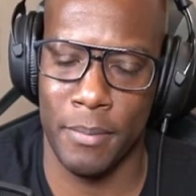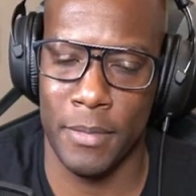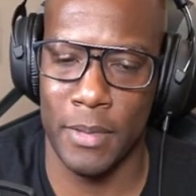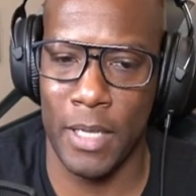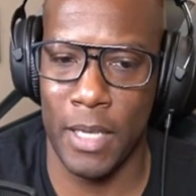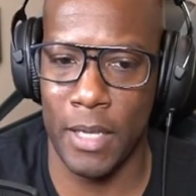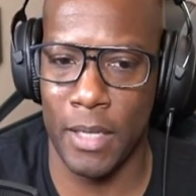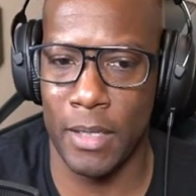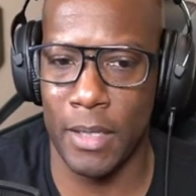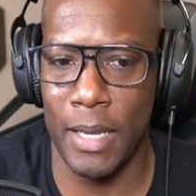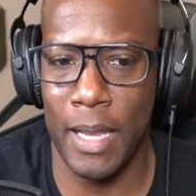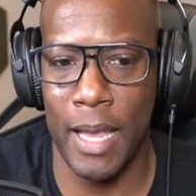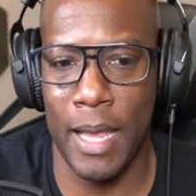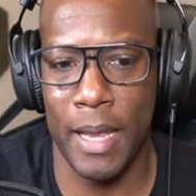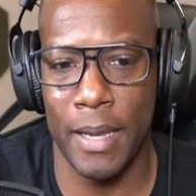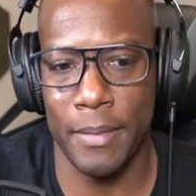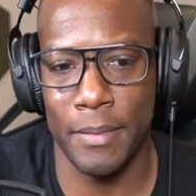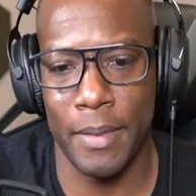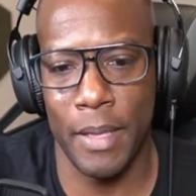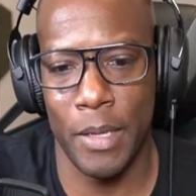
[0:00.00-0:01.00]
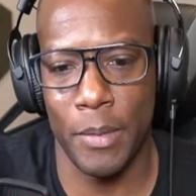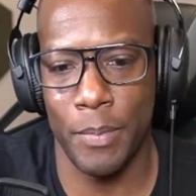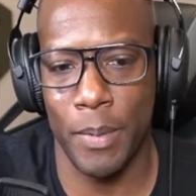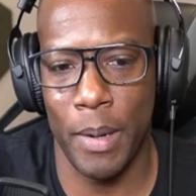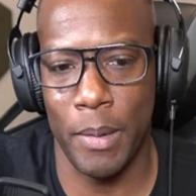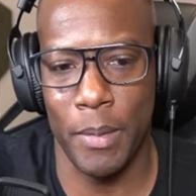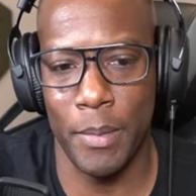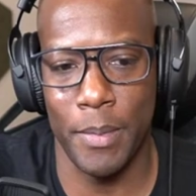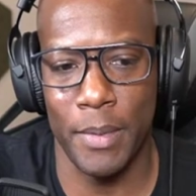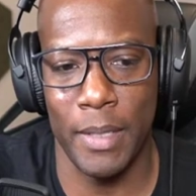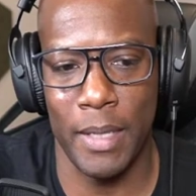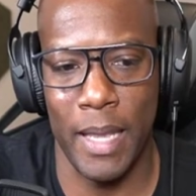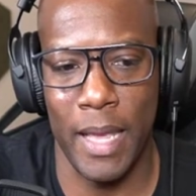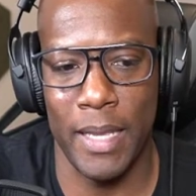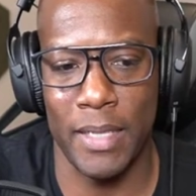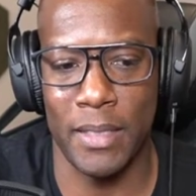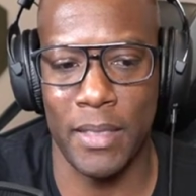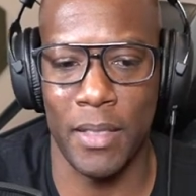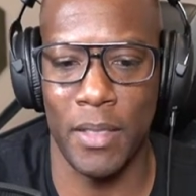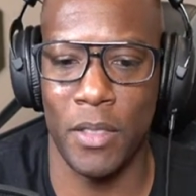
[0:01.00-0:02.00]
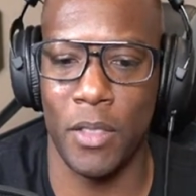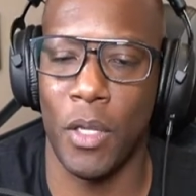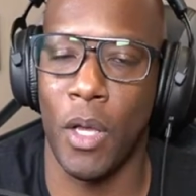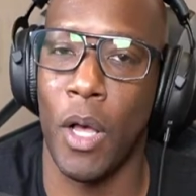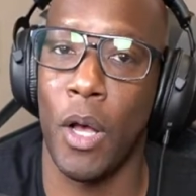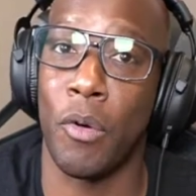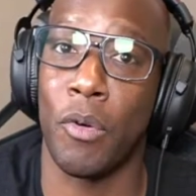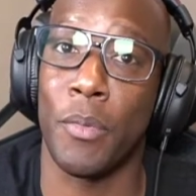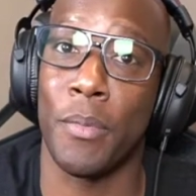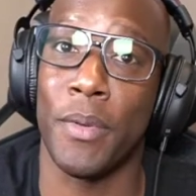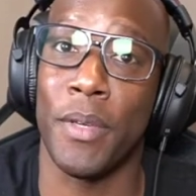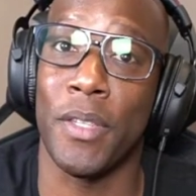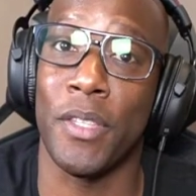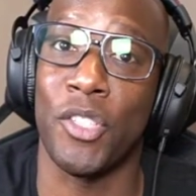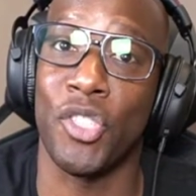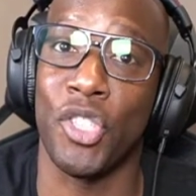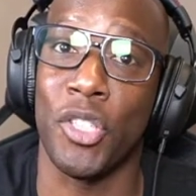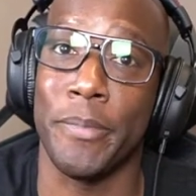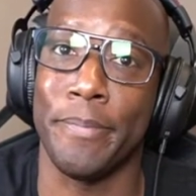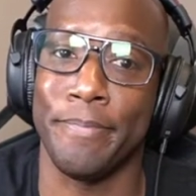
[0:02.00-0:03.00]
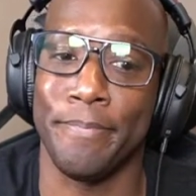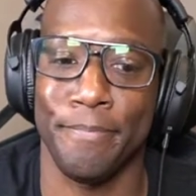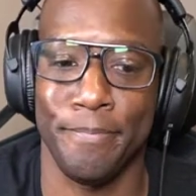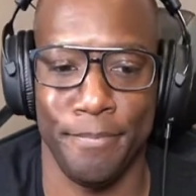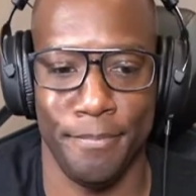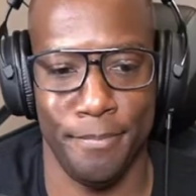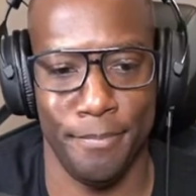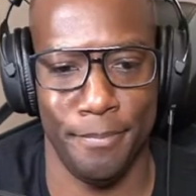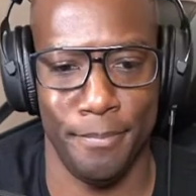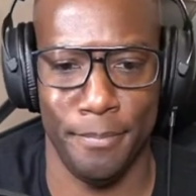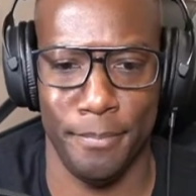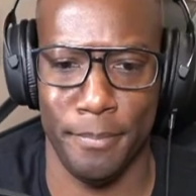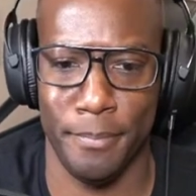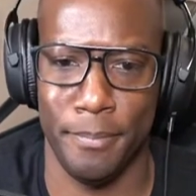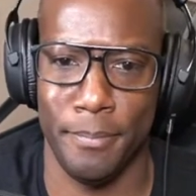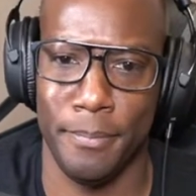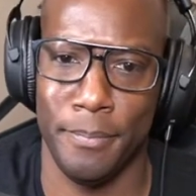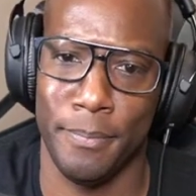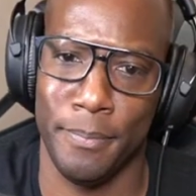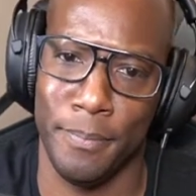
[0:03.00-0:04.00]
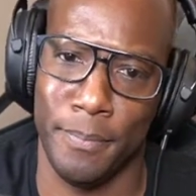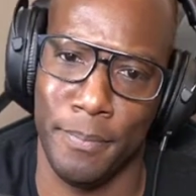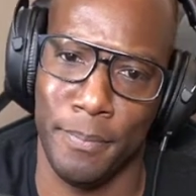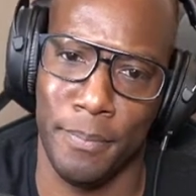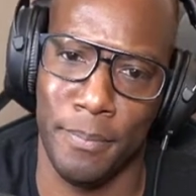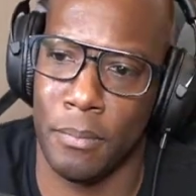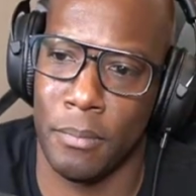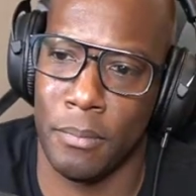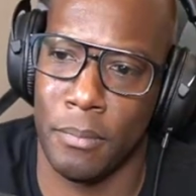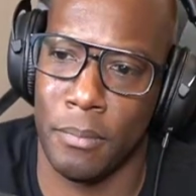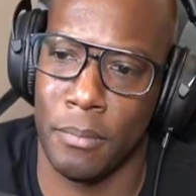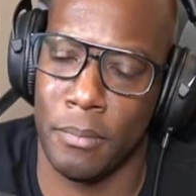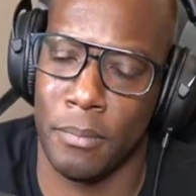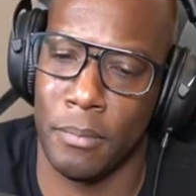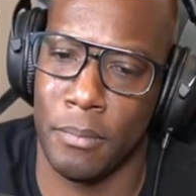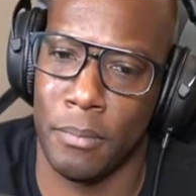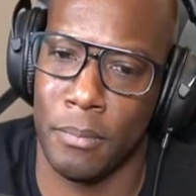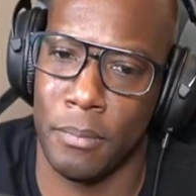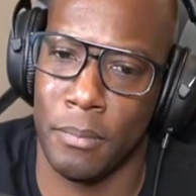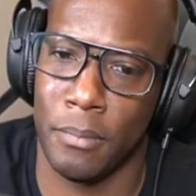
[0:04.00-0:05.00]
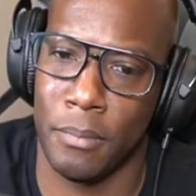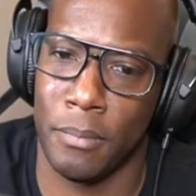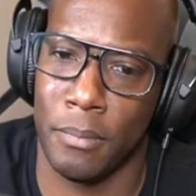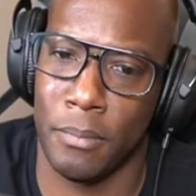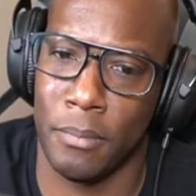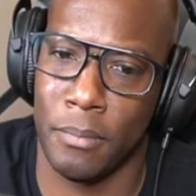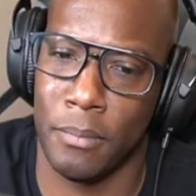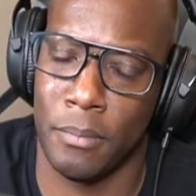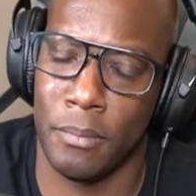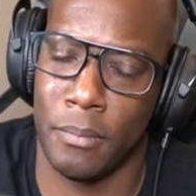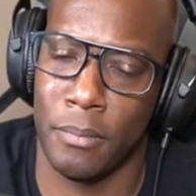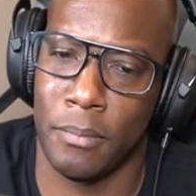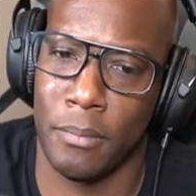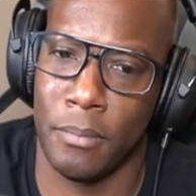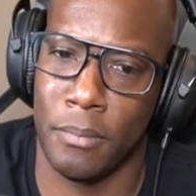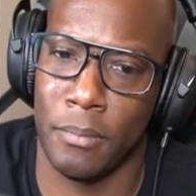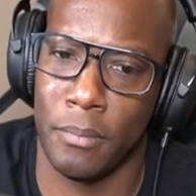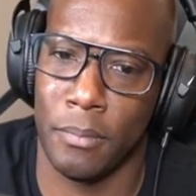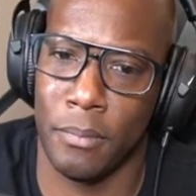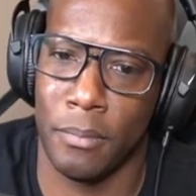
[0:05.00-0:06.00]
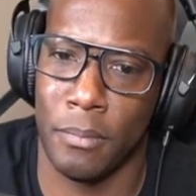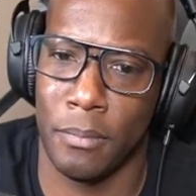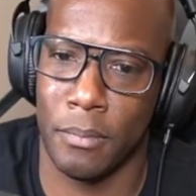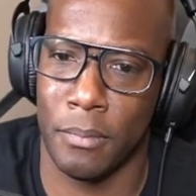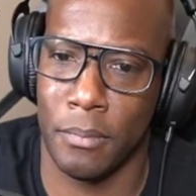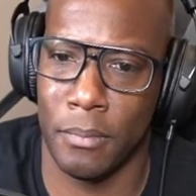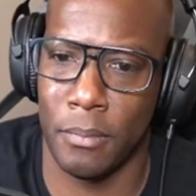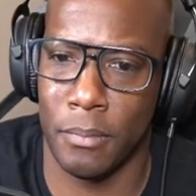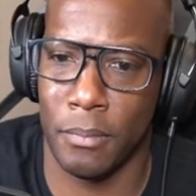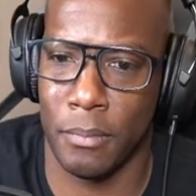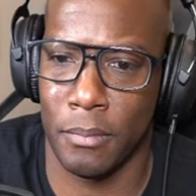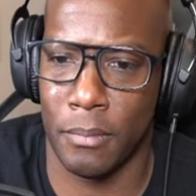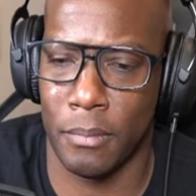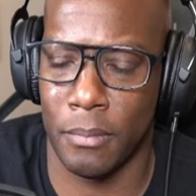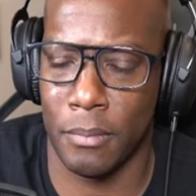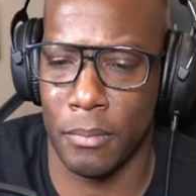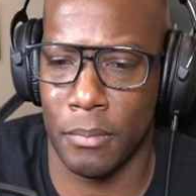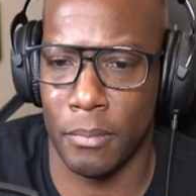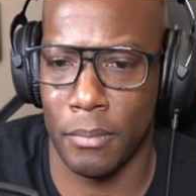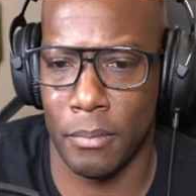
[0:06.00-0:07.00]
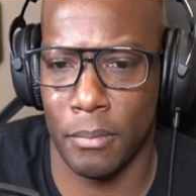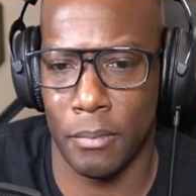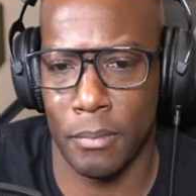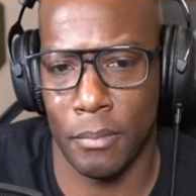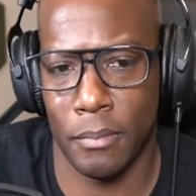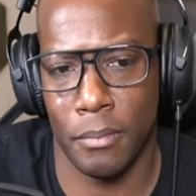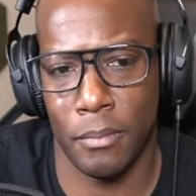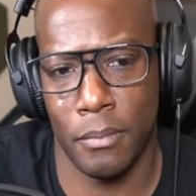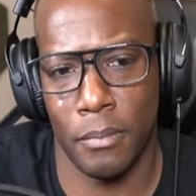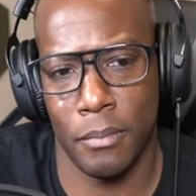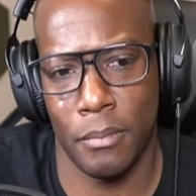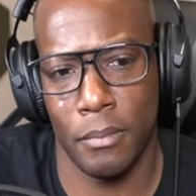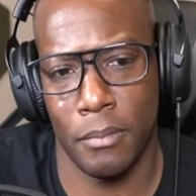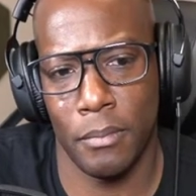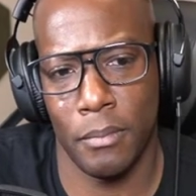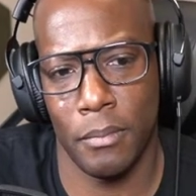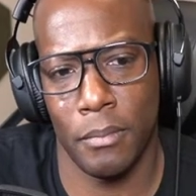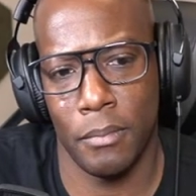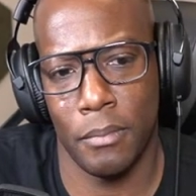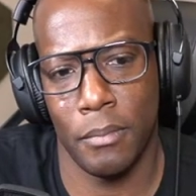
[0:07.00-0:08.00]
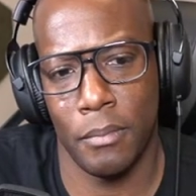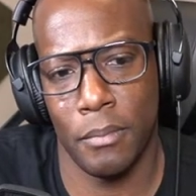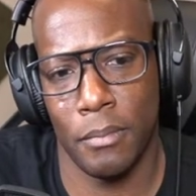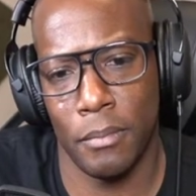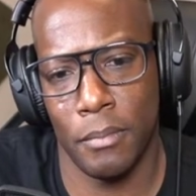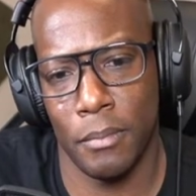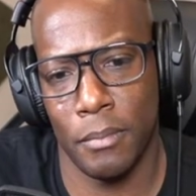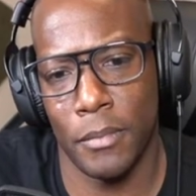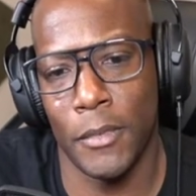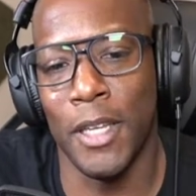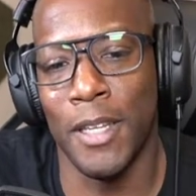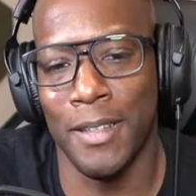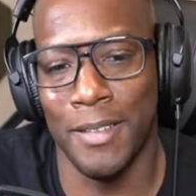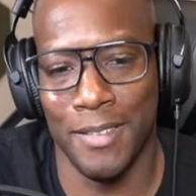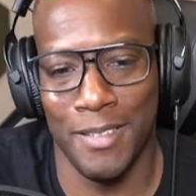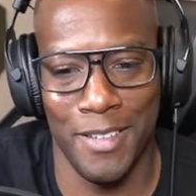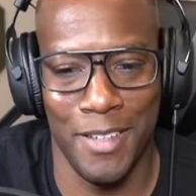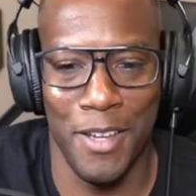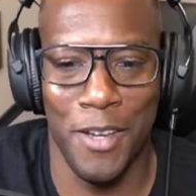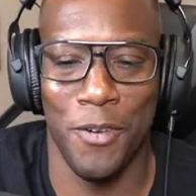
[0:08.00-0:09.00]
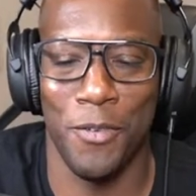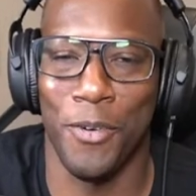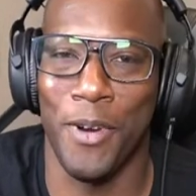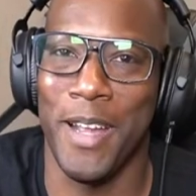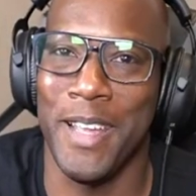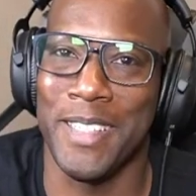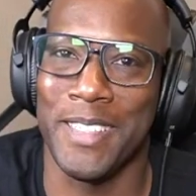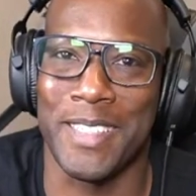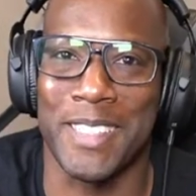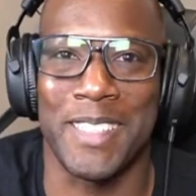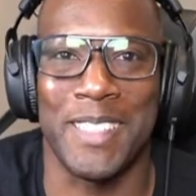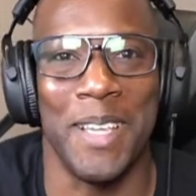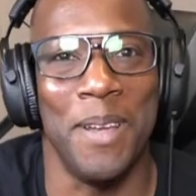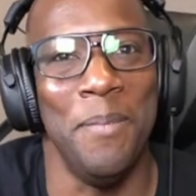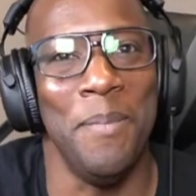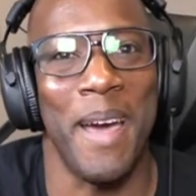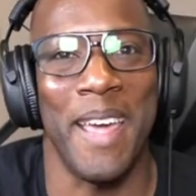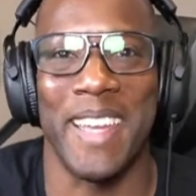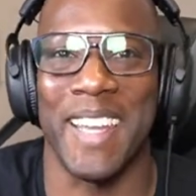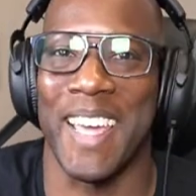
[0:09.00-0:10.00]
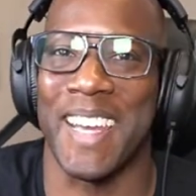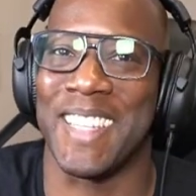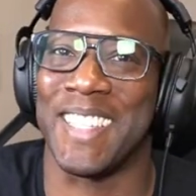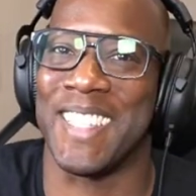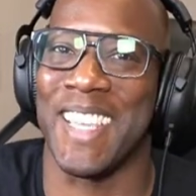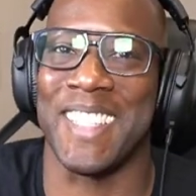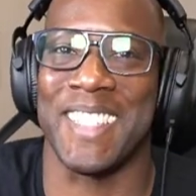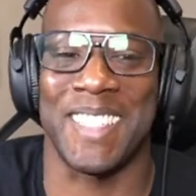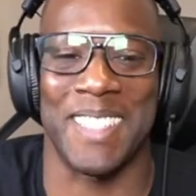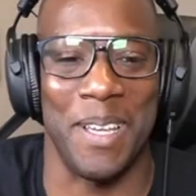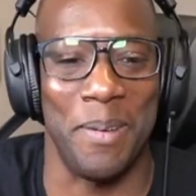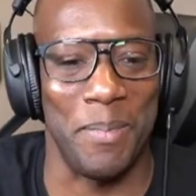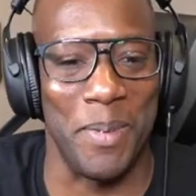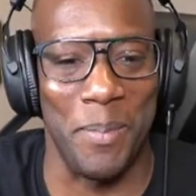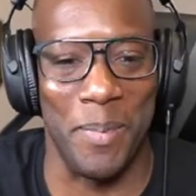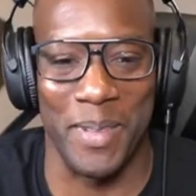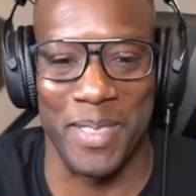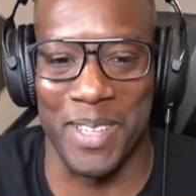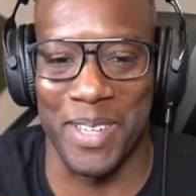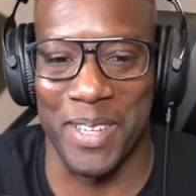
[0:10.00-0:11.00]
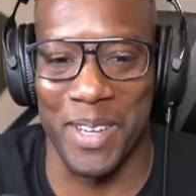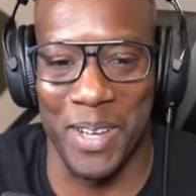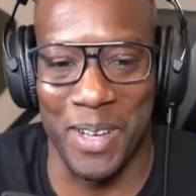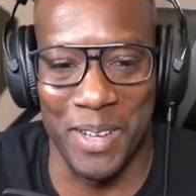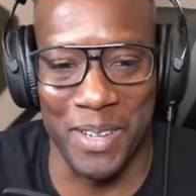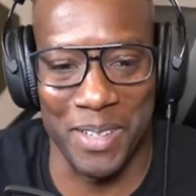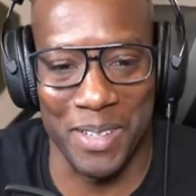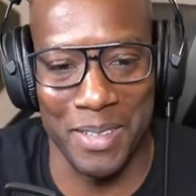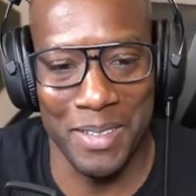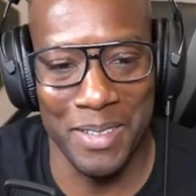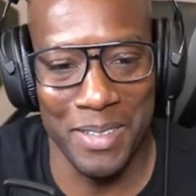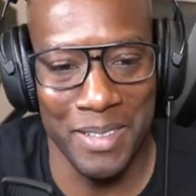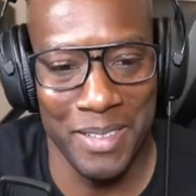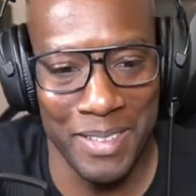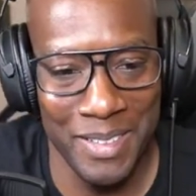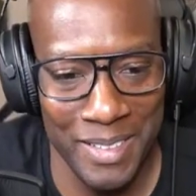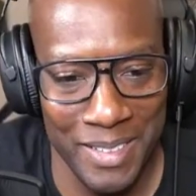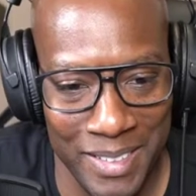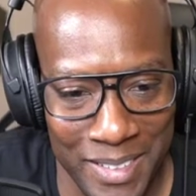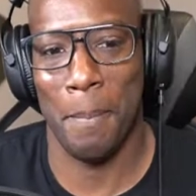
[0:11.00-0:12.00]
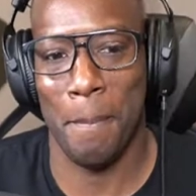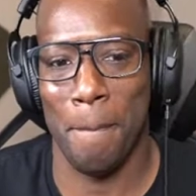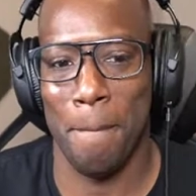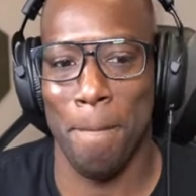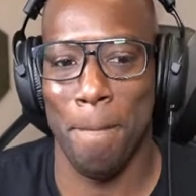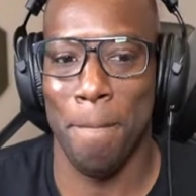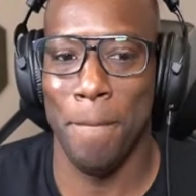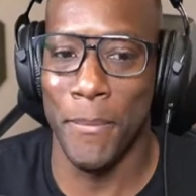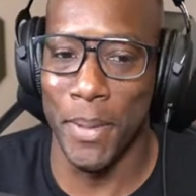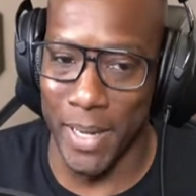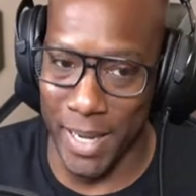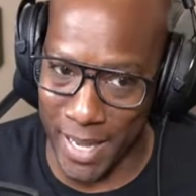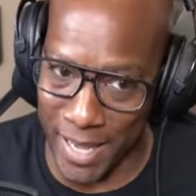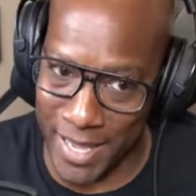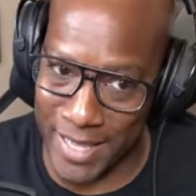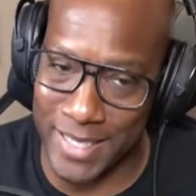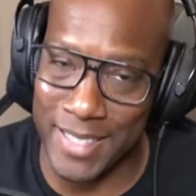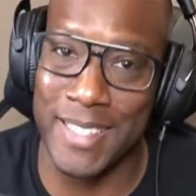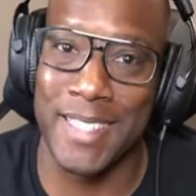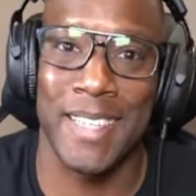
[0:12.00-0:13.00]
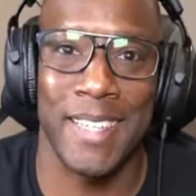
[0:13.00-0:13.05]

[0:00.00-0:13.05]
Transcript: not gonna lie, that'd probably be the last day the dog would be in the ship. The dog. I'll set a course for Earthland. Hey, what do you think about the dog? I mean, I'm just saying. Right? Somebody gotta say something about the dog. Cute. But,